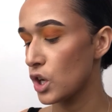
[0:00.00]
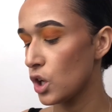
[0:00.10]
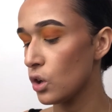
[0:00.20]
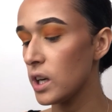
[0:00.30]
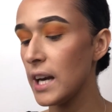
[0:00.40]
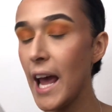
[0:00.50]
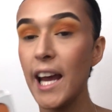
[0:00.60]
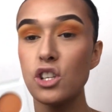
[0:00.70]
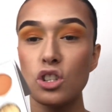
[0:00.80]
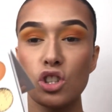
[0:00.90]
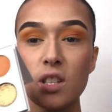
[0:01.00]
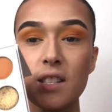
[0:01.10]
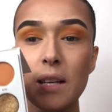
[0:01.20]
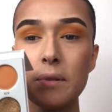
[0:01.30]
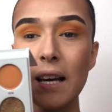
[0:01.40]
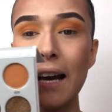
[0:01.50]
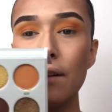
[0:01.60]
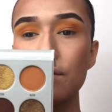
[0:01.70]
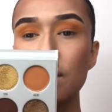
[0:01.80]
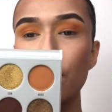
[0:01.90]
Secure and Agent just seem to
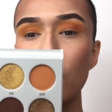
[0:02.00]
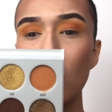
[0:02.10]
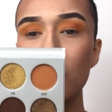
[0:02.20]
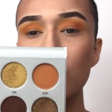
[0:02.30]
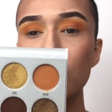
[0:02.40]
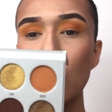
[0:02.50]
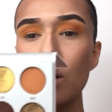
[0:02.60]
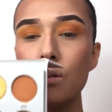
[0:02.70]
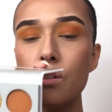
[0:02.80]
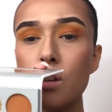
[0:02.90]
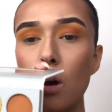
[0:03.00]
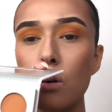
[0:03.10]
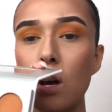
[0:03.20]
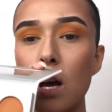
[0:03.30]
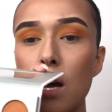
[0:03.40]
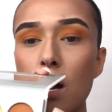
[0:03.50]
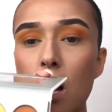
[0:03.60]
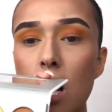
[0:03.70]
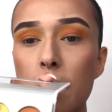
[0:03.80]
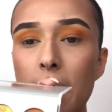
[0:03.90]
have different undertones. So
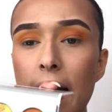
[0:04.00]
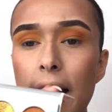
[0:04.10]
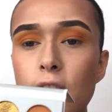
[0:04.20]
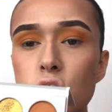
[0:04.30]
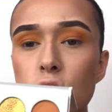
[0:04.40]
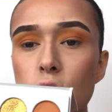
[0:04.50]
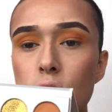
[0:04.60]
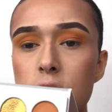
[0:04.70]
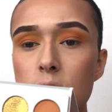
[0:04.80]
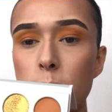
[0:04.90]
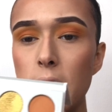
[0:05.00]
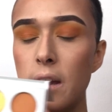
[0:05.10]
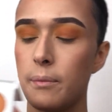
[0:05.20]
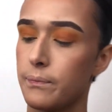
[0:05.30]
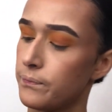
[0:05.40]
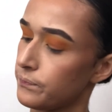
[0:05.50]
Agent looks a bit